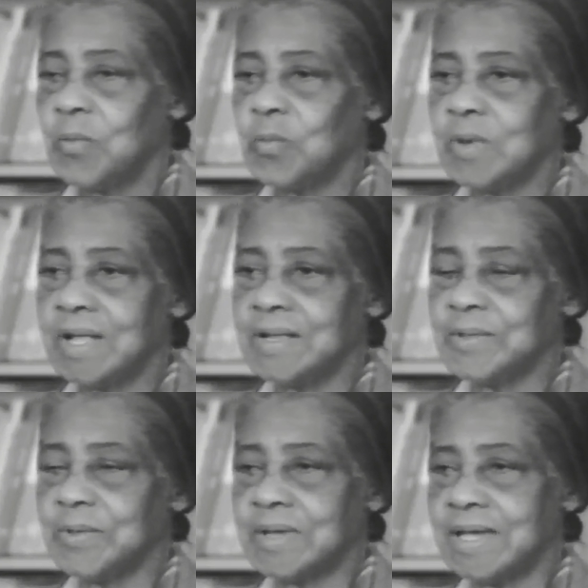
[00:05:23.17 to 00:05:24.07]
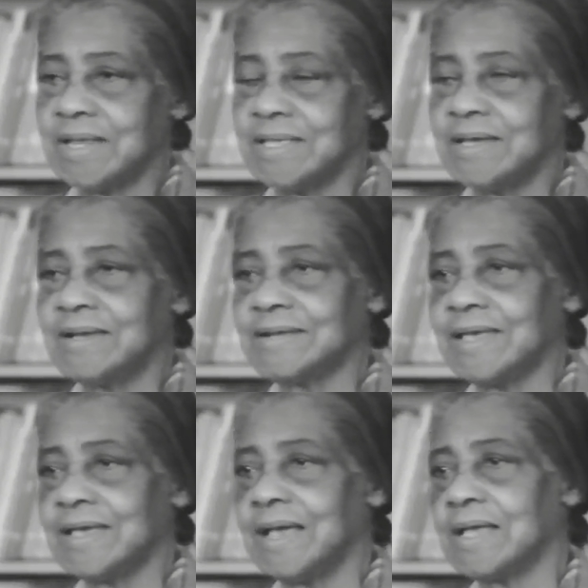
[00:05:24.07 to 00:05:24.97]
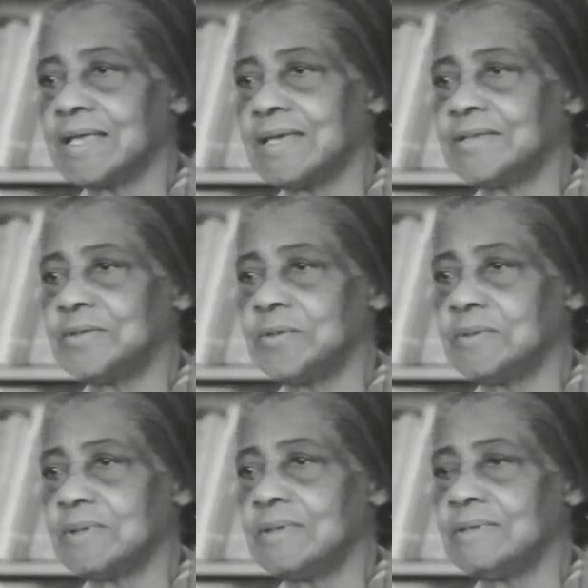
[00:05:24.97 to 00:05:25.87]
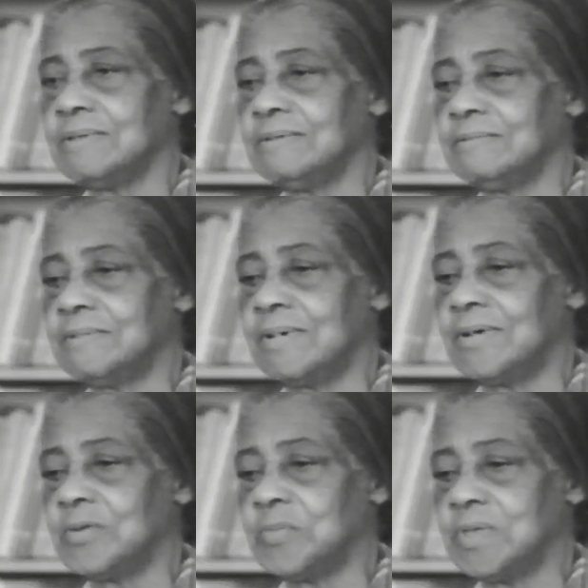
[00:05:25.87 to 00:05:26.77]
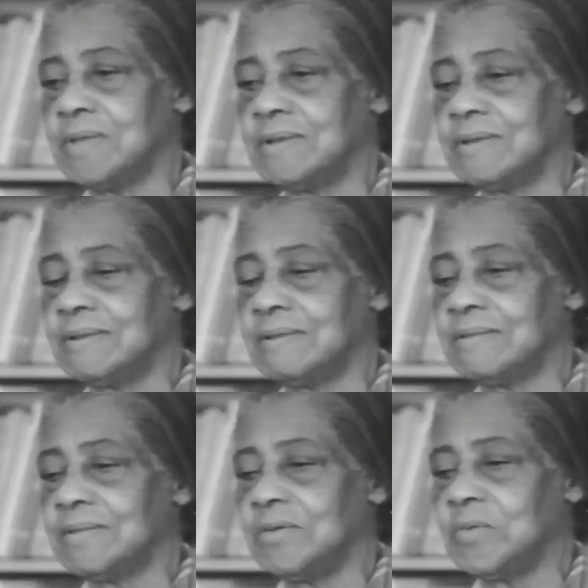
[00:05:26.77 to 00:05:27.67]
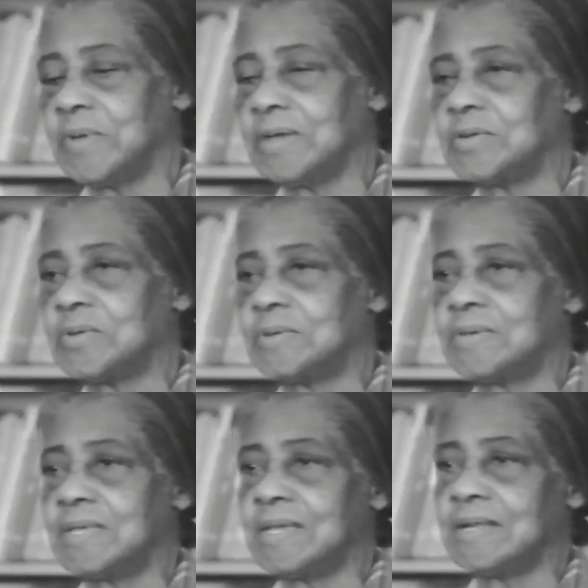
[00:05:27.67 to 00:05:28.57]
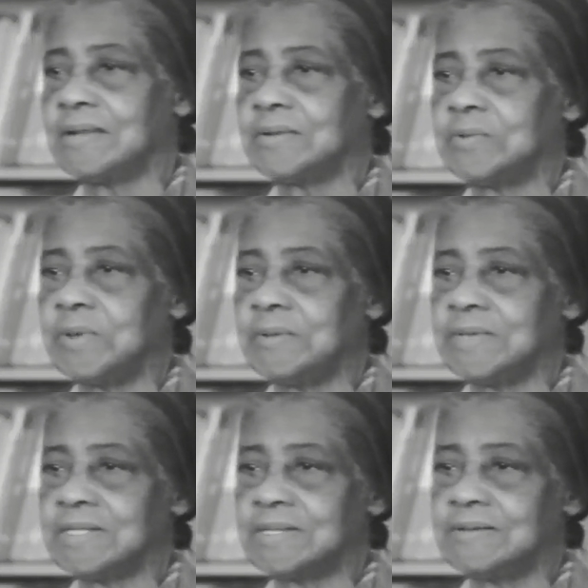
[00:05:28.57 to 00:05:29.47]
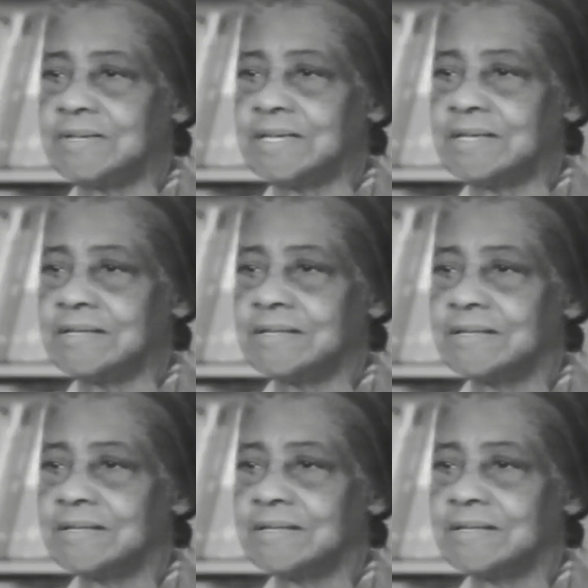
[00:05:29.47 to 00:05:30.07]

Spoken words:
Well, you kind of young now. I guess you ought to be, you about 10 or 12 years old now?